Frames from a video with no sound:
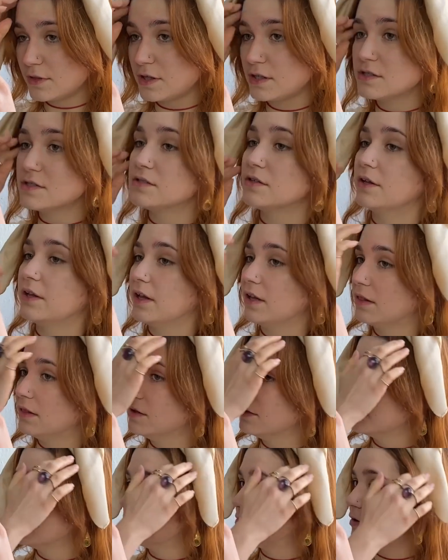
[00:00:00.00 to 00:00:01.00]
So that
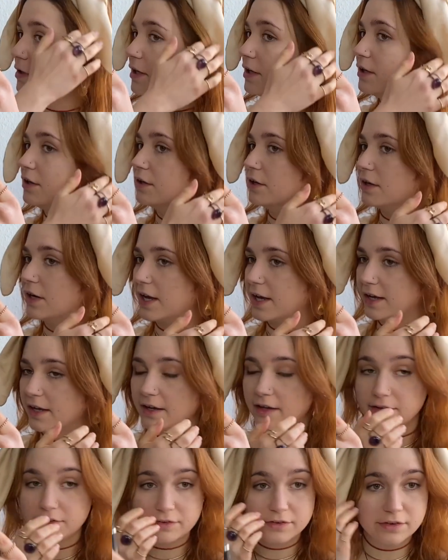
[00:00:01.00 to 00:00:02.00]
looks pretty good,
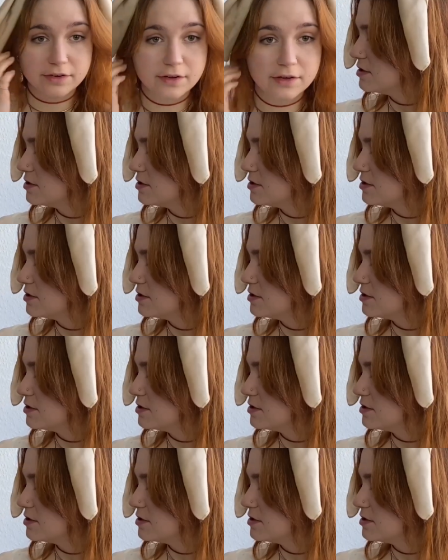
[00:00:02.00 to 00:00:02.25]
I guess.